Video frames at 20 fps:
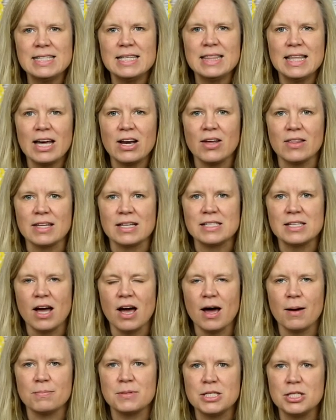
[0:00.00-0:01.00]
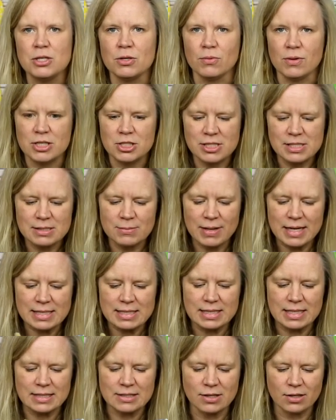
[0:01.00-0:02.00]
did that on the top too. It just
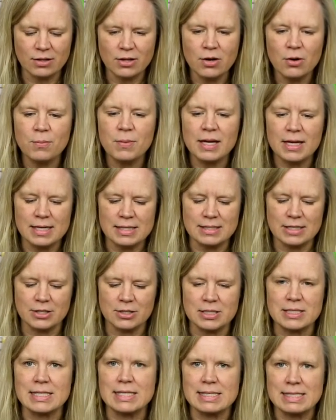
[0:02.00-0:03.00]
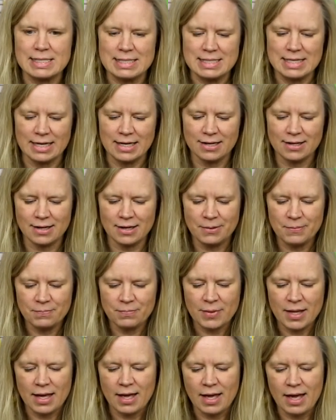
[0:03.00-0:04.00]
makes things a little bit easier to stick.
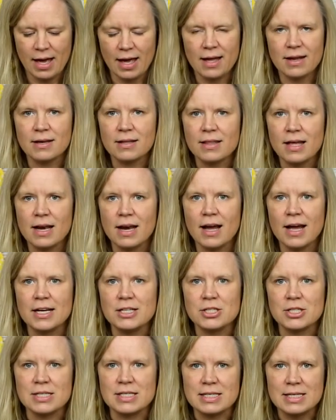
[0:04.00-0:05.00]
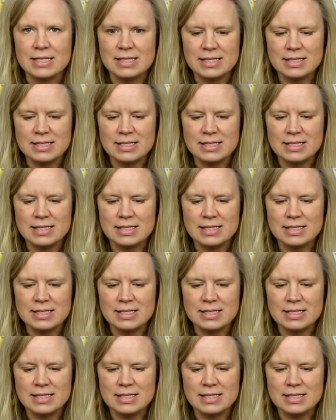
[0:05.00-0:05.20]
And then I just